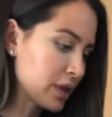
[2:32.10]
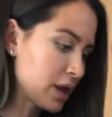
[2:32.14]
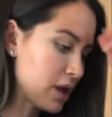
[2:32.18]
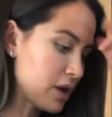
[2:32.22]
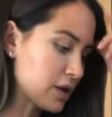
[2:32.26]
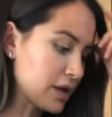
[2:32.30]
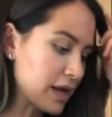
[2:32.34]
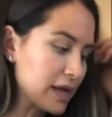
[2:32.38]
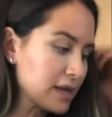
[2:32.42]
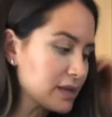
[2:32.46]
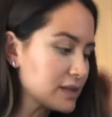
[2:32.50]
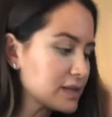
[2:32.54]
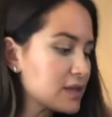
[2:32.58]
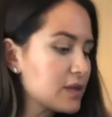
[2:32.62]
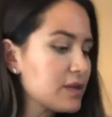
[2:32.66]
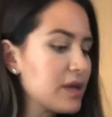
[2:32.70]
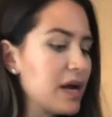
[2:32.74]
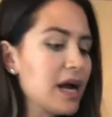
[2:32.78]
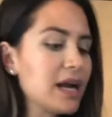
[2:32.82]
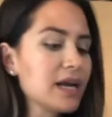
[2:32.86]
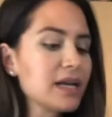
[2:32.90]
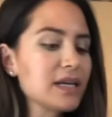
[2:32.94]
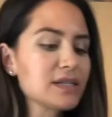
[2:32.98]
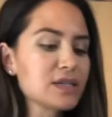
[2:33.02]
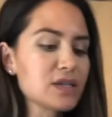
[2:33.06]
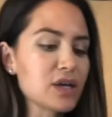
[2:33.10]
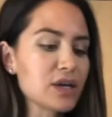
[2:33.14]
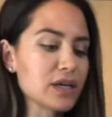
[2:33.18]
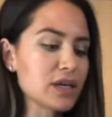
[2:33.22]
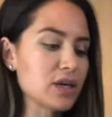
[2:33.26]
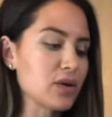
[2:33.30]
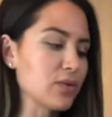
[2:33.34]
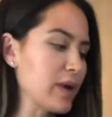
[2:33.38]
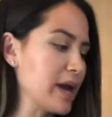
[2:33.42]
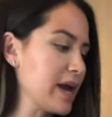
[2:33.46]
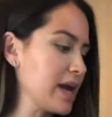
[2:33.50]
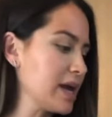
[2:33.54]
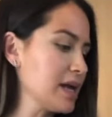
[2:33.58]
Okay, so that is
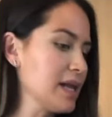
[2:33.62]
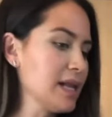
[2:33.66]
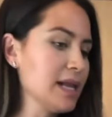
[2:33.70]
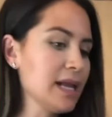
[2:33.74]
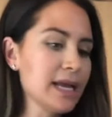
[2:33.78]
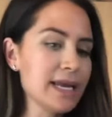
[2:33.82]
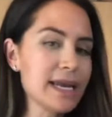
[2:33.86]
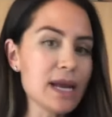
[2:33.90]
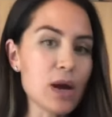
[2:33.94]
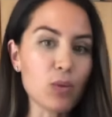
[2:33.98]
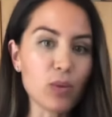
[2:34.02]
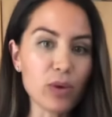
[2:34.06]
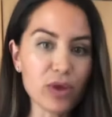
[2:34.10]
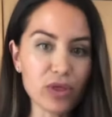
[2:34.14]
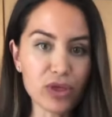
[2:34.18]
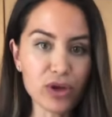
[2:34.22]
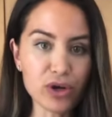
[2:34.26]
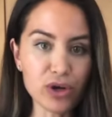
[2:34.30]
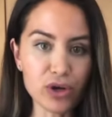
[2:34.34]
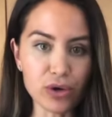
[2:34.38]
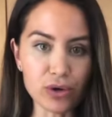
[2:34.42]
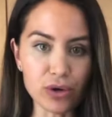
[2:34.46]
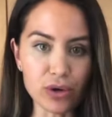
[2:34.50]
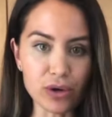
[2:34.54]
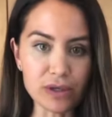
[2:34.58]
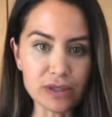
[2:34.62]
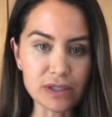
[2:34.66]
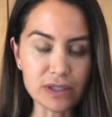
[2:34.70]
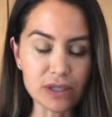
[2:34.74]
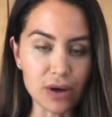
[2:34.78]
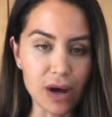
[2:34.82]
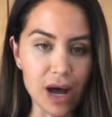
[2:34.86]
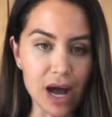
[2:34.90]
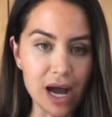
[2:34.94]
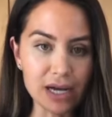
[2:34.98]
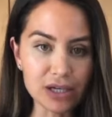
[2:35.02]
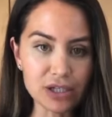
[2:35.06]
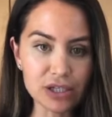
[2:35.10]
cooking away. Now with the noodles.
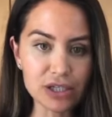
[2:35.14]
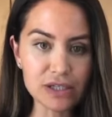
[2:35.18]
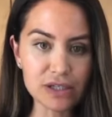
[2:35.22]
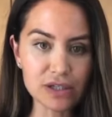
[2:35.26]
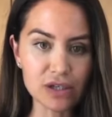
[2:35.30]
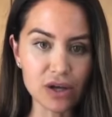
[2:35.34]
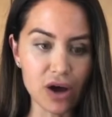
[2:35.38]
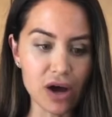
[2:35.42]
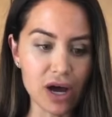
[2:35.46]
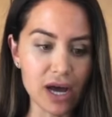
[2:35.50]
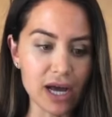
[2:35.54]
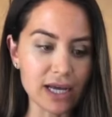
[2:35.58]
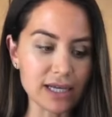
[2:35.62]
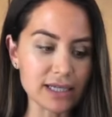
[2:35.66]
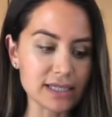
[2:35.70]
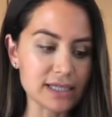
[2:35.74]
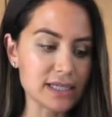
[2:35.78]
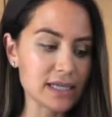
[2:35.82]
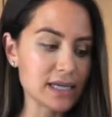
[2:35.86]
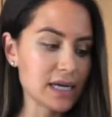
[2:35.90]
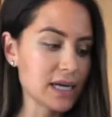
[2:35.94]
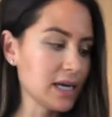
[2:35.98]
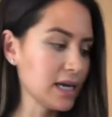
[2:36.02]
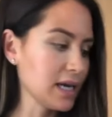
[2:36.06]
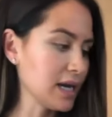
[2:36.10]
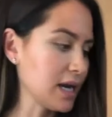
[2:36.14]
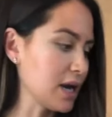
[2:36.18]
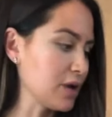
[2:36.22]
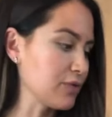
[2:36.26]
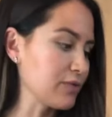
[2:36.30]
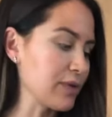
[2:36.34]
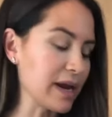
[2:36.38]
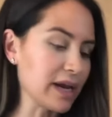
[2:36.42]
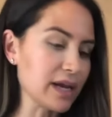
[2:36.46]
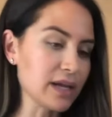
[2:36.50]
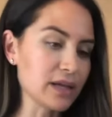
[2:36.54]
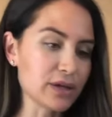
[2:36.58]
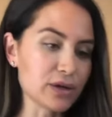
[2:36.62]
So I just got a
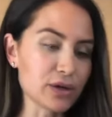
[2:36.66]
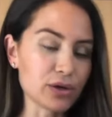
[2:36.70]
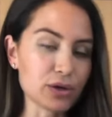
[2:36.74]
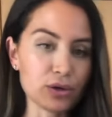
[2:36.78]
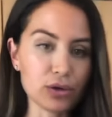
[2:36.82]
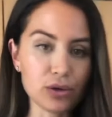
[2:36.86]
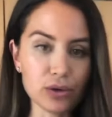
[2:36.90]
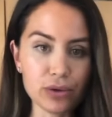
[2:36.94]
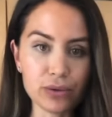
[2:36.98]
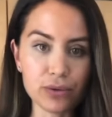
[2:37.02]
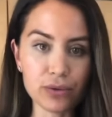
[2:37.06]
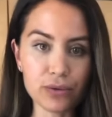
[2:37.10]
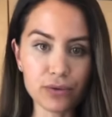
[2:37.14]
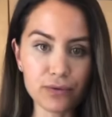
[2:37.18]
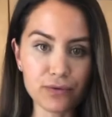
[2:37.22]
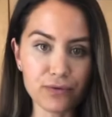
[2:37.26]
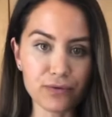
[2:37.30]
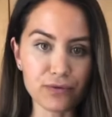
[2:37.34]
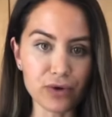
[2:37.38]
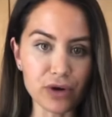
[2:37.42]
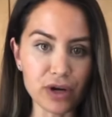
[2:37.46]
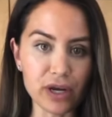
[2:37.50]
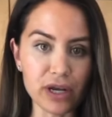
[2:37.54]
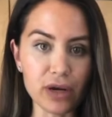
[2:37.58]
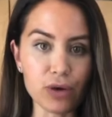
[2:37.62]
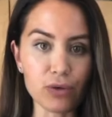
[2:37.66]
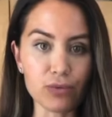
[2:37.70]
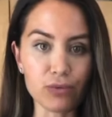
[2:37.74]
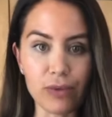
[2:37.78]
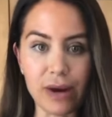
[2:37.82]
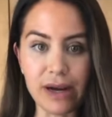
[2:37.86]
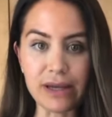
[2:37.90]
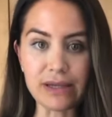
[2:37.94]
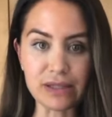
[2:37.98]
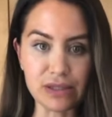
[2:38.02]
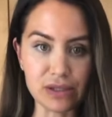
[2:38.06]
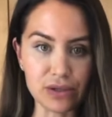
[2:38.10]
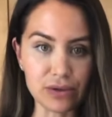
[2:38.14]
regular gluten-free
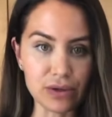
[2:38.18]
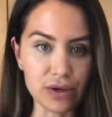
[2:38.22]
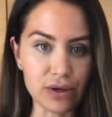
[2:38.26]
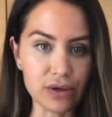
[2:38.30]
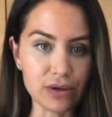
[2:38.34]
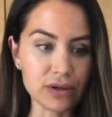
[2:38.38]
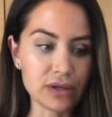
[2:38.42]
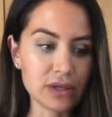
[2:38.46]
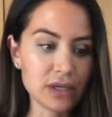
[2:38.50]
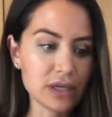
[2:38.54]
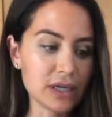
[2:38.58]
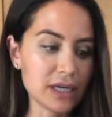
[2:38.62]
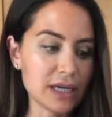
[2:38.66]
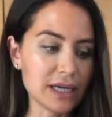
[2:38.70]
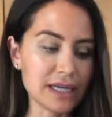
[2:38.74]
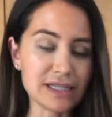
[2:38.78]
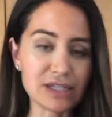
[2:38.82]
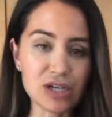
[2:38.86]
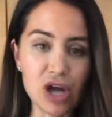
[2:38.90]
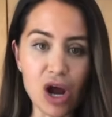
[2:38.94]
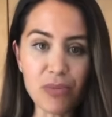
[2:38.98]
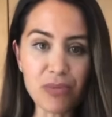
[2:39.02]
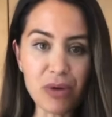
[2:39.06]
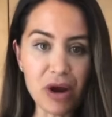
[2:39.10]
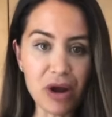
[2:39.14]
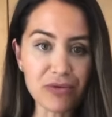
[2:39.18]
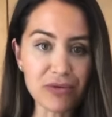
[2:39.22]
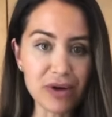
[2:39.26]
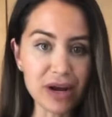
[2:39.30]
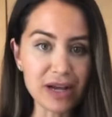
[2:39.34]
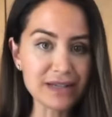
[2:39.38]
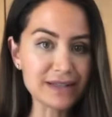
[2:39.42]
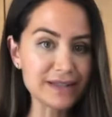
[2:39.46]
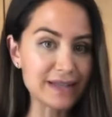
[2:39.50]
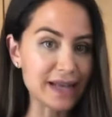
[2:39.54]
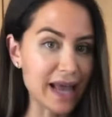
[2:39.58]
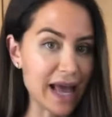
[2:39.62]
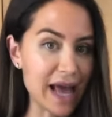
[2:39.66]
rice noodle. It's not brown
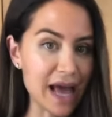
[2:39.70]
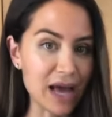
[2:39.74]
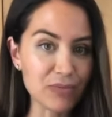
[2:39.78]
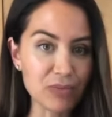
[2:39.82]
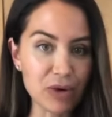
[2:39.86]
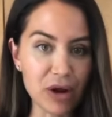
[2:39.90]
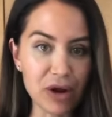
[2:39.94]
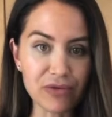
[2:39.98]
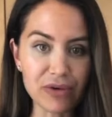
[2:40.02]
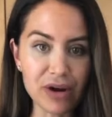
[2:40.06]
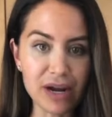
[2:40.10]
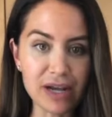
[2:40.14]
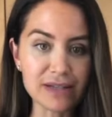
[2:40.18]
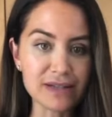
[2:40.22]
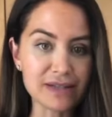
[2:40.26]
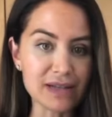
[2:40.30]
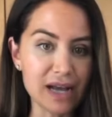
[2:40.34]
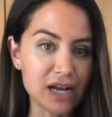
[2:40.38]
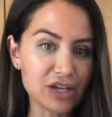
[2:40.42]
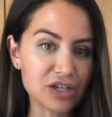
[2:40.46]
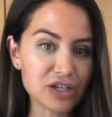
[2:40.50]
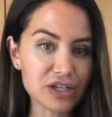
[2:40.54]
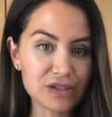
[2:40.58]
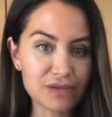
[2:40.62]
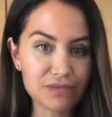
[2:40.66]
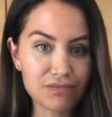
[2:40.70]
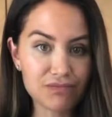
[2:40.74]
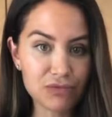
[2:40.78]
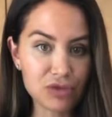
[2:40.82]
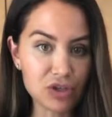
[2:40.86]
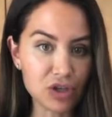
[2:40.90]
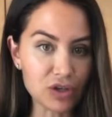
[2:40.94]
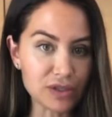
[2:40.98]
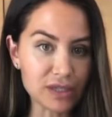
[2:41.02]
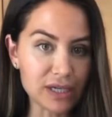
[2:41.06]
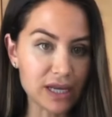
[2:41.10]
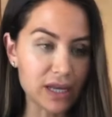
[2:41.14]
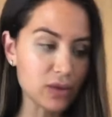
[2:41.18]
rice. They had brown rice. I just
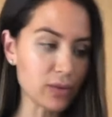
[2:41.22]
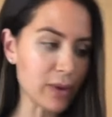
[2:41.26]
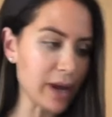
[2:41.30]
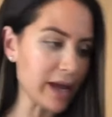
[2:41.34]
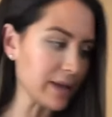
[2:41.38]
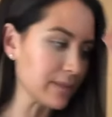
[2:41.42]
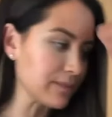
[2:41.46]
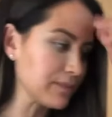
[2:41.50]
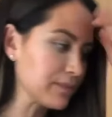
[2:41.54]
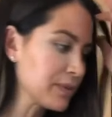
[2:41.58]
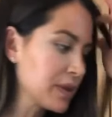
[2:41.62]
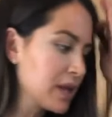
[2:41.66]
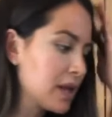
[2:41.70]
chose to get the white.